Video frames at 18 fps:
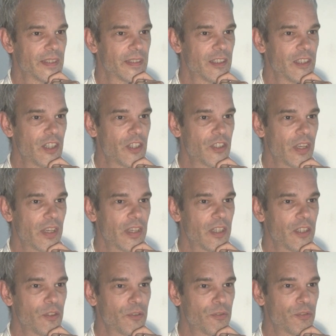the
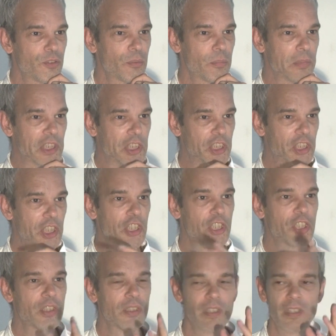desire for
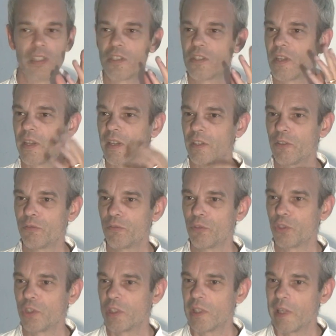meditation, the desire
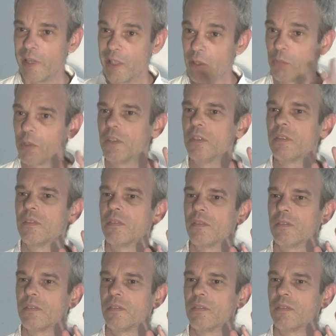for enlightenment,